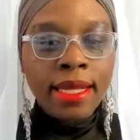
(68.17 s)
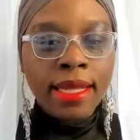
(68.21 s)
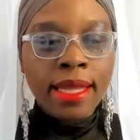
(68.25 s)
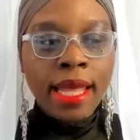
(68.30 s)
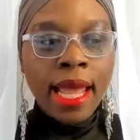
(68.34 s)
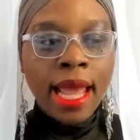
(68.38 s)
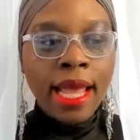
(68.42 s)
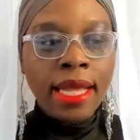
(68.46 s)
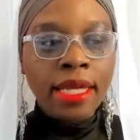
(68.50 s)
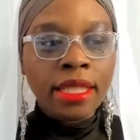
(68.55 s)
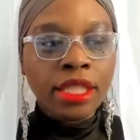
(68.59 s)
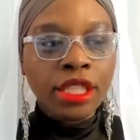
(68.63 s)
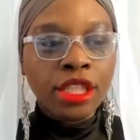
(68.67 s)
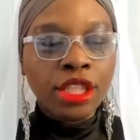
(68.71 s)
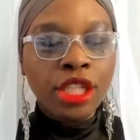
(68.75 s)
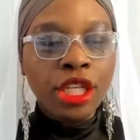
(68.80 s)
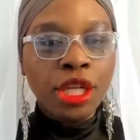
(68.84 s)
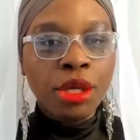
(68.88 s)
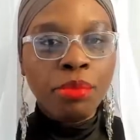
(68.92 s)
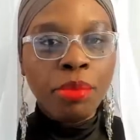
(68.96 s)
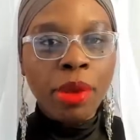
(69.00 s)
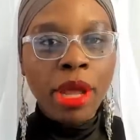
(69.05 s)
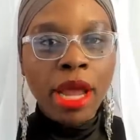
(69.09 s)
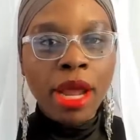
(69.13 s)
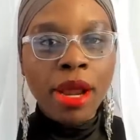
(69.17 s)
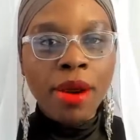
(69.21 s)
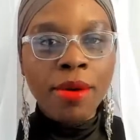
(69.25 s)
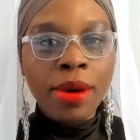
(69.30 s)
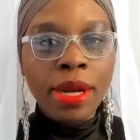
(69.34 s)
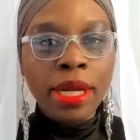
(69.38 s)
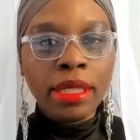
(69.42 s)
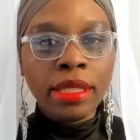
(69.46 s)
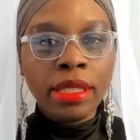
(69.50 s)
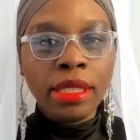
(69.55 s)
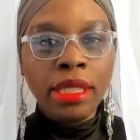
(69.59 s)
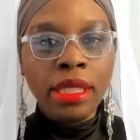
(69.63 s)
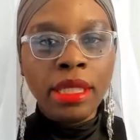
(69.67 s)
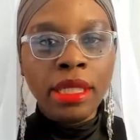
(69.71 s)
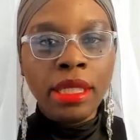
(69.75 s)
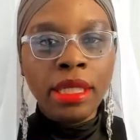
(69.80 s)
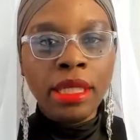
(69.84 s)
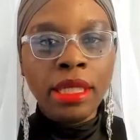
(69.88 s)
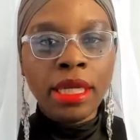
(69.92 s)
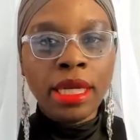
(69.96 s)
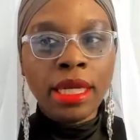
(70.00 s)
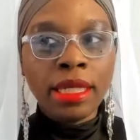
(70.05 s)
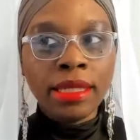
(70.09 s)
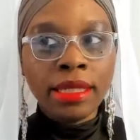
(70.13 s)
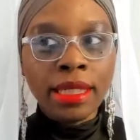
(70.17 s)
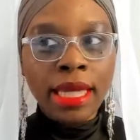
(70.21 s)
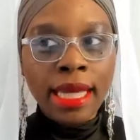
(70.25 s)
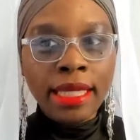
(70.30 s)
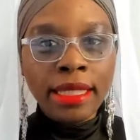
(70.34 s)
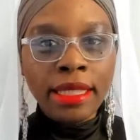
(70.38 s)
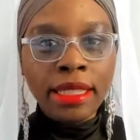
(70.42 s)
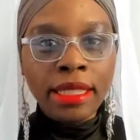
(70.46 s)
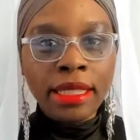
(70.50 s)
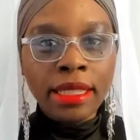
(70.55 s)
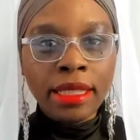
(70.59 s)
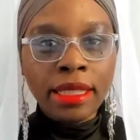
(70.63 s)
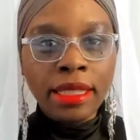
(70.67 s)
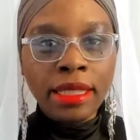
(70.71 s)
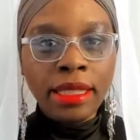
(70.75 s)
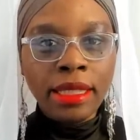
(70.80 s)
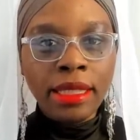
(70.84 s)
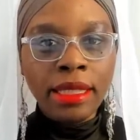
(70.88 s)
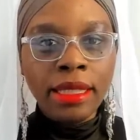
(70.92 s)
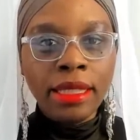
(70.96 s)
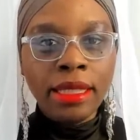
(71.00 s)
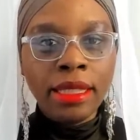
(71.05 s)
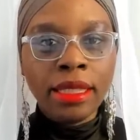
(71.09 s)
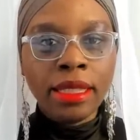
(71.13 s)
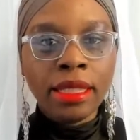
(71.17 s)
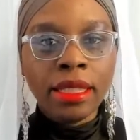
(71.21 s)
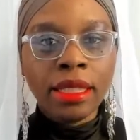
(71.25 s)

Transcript: that she allegedly